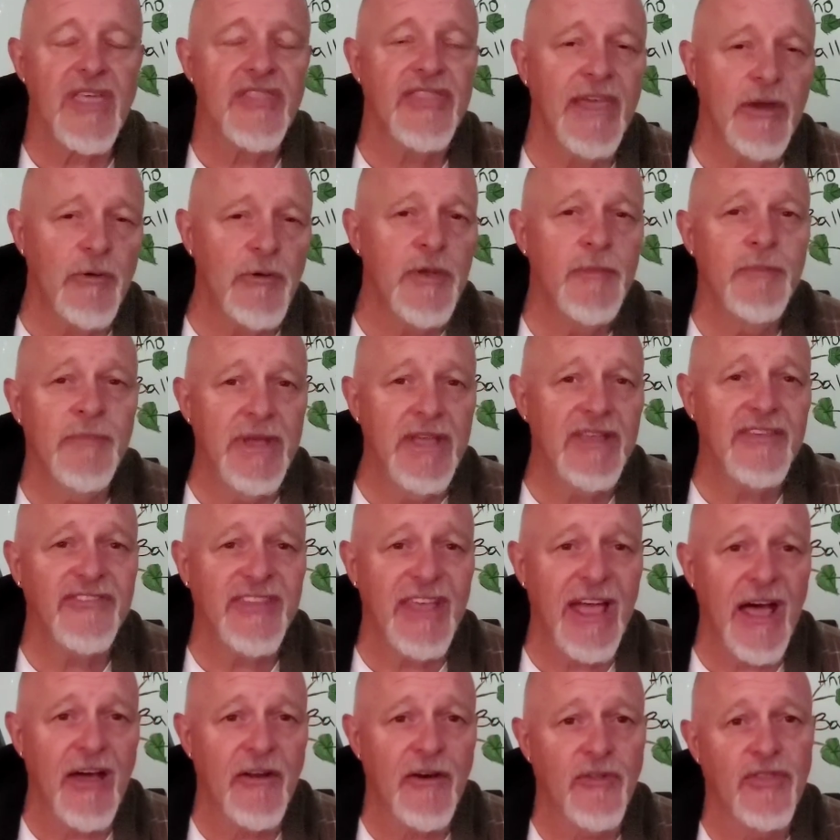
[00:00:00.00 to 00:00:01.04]
that we miss
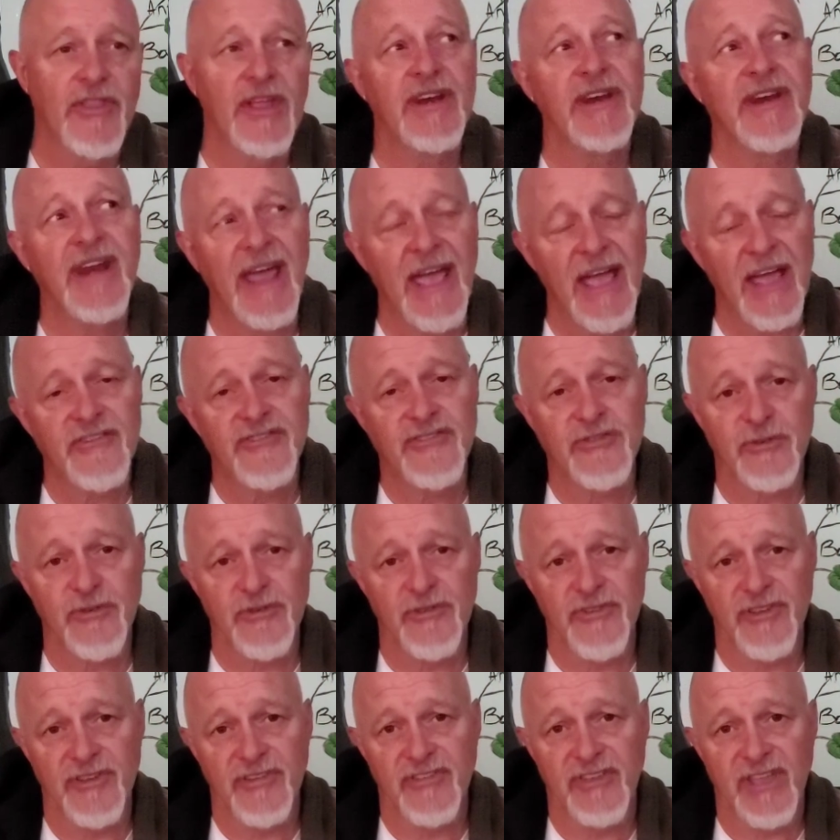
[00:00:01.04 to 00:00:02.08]
out on the natural
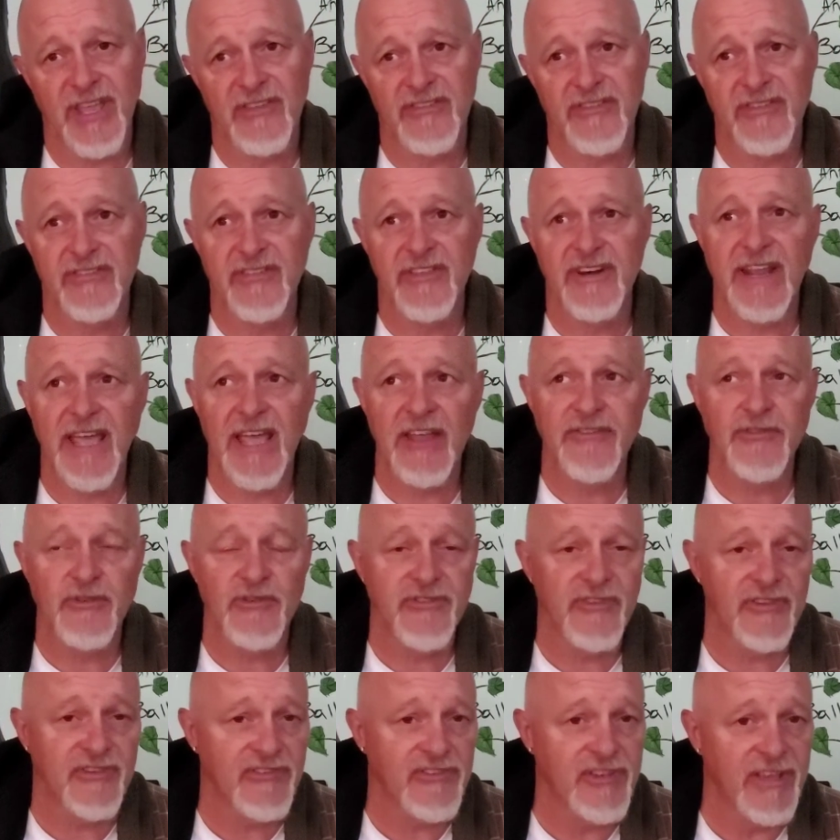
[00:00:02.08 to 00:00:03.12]
successes. The natural
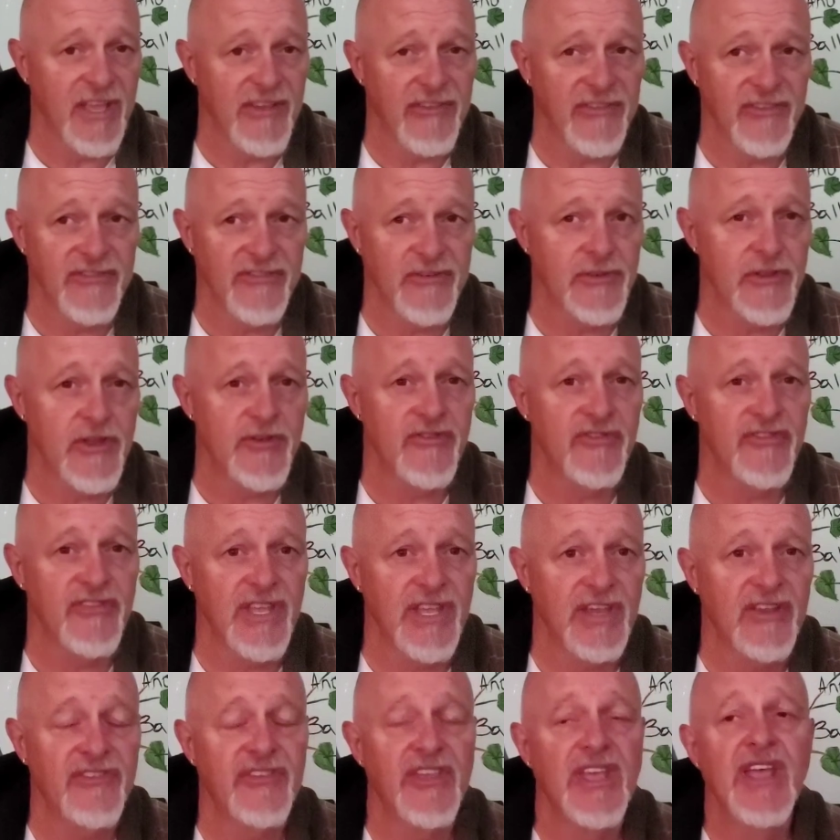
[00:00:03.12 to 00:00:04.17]
successes are those
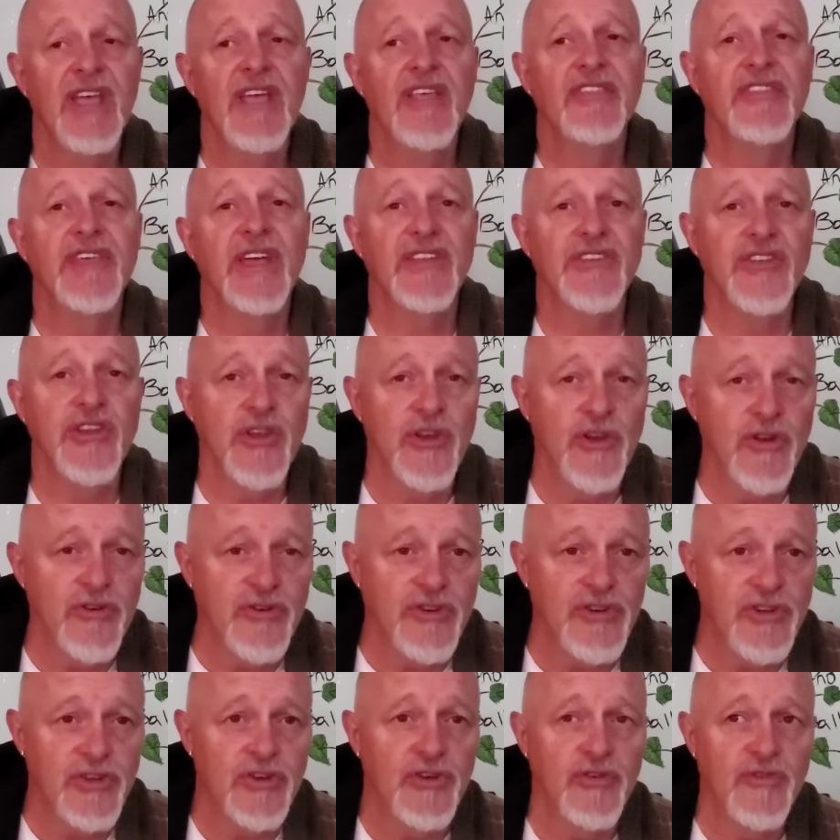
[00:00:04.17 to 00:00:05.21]
things that you
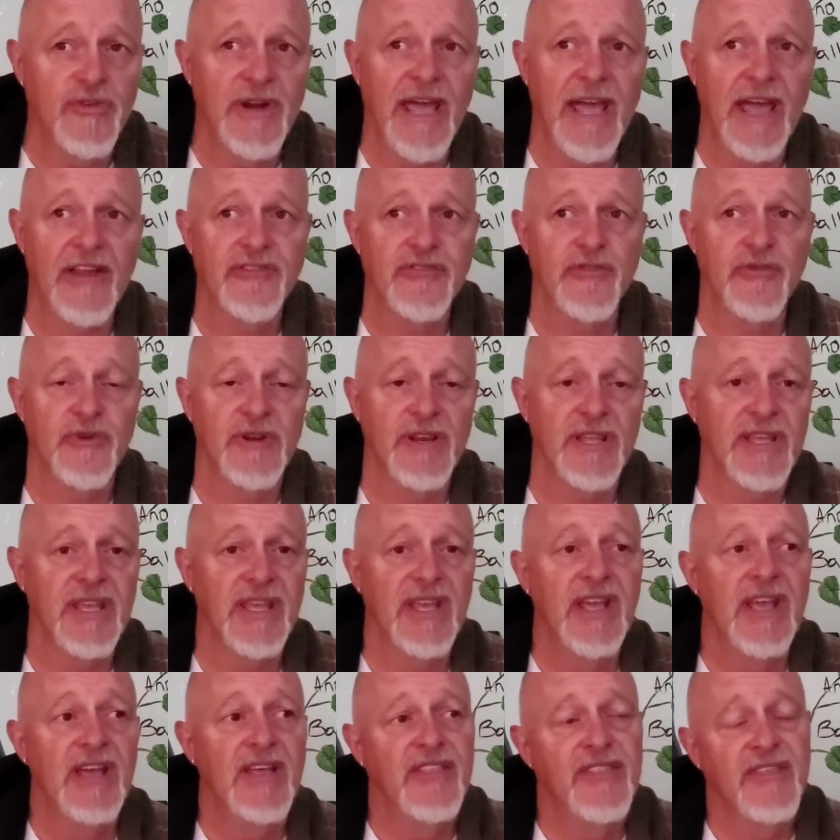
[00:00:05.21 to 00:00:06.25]
do naturally.
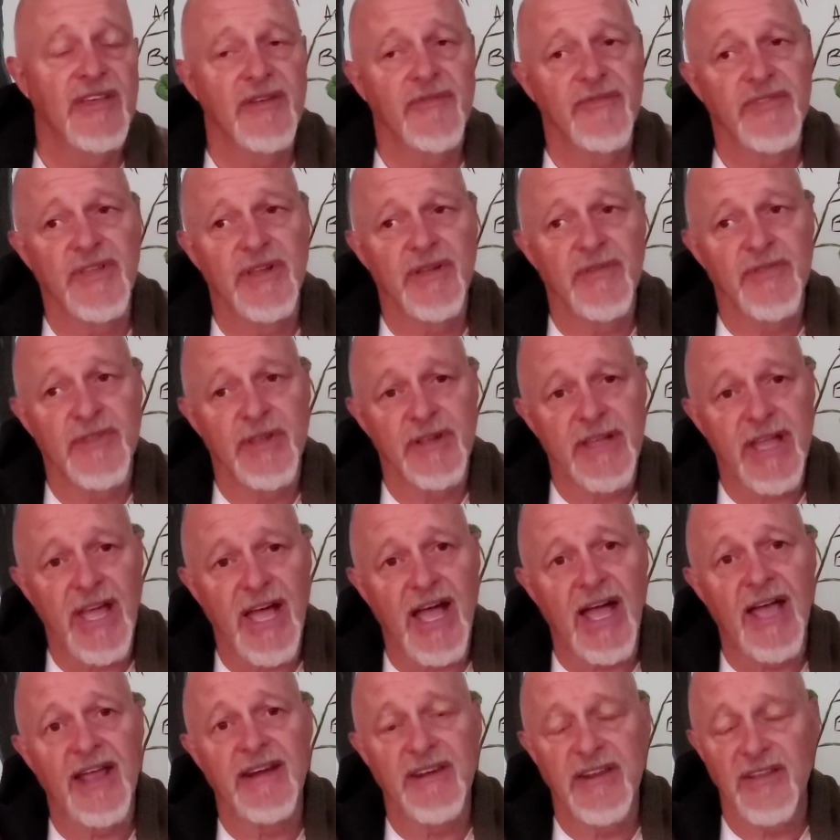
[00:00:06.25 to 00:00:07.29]
The
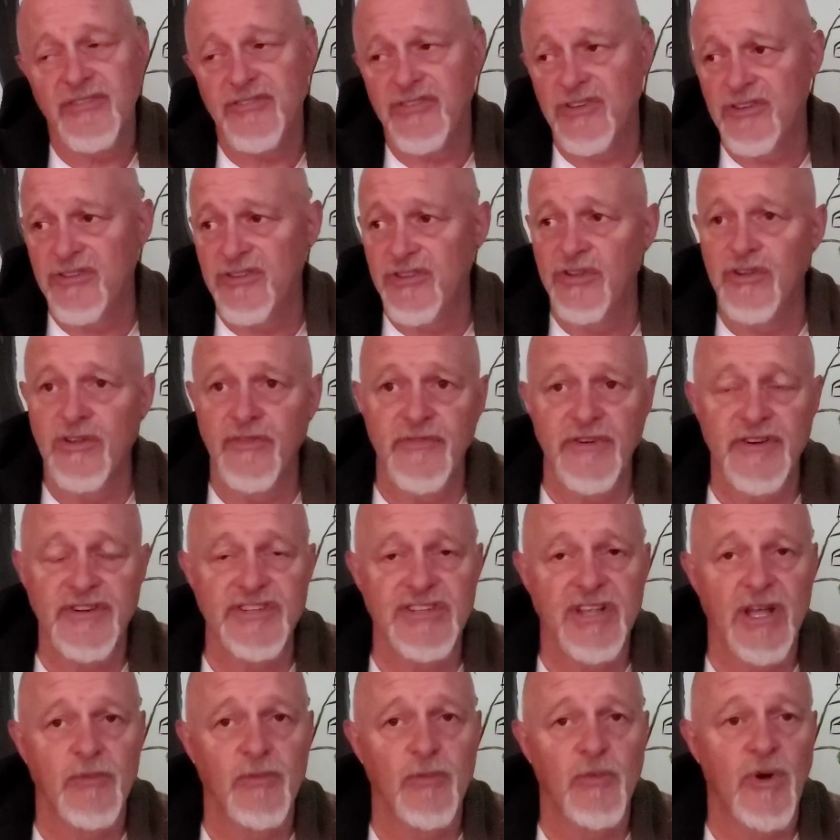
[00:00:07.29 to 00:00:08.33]
kindness you do for
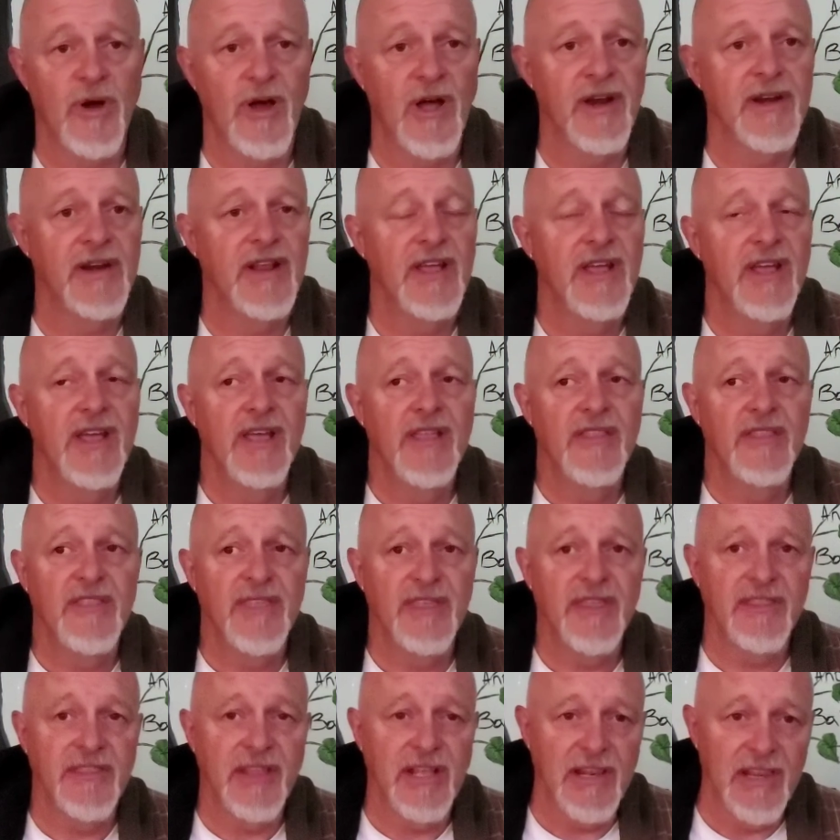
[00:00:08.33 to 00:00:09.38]
someone,
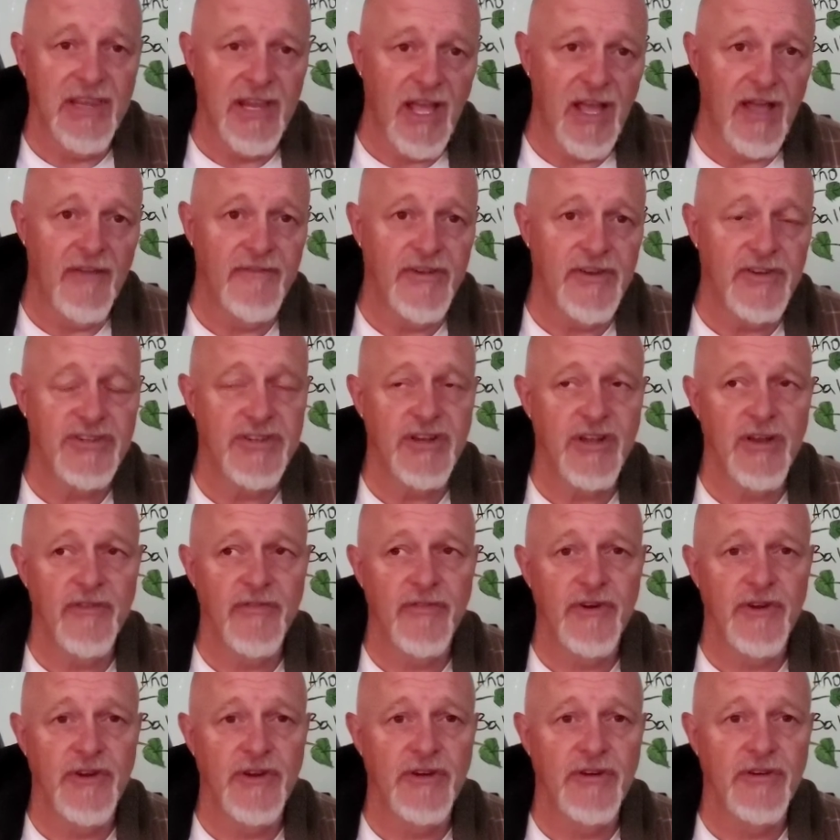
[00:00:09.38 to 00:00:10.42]
the love you show
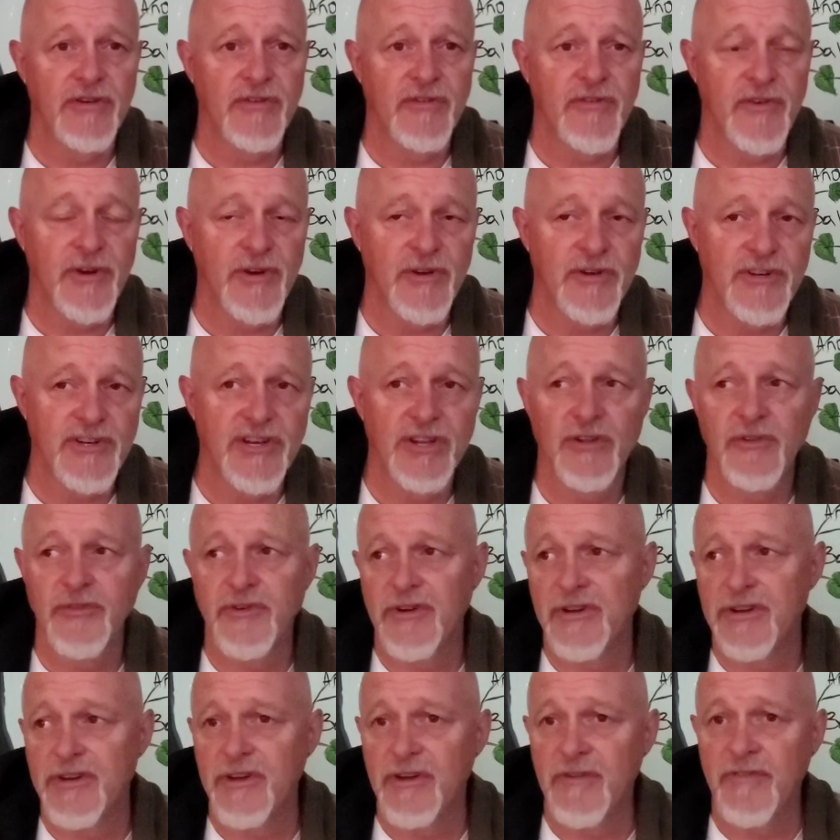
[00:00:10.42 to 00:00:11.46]
for your
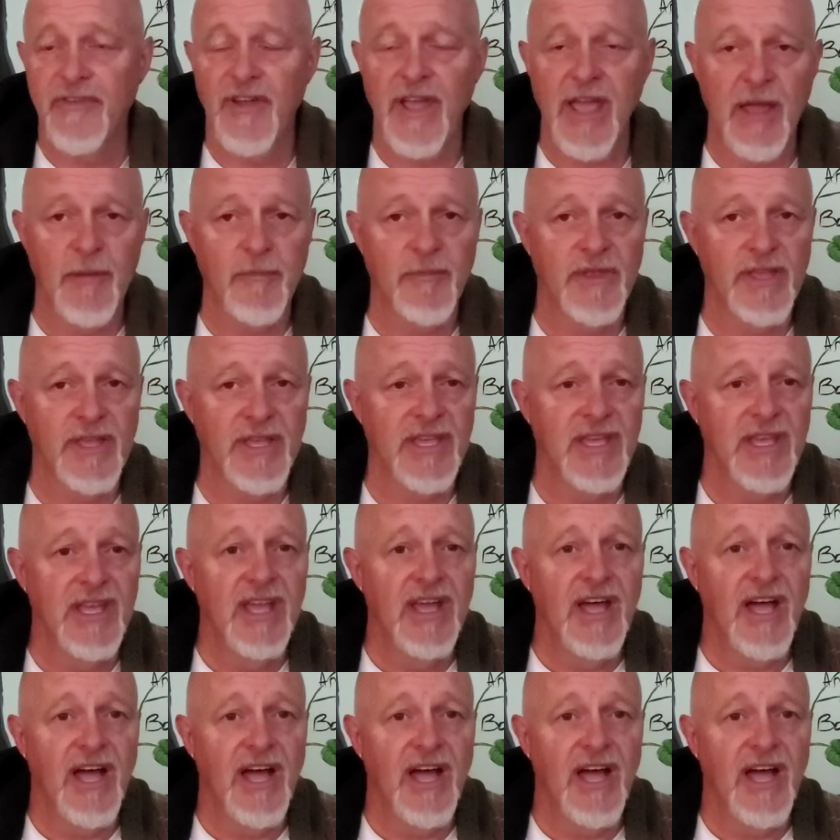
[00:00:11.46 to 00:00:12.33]
children, your family,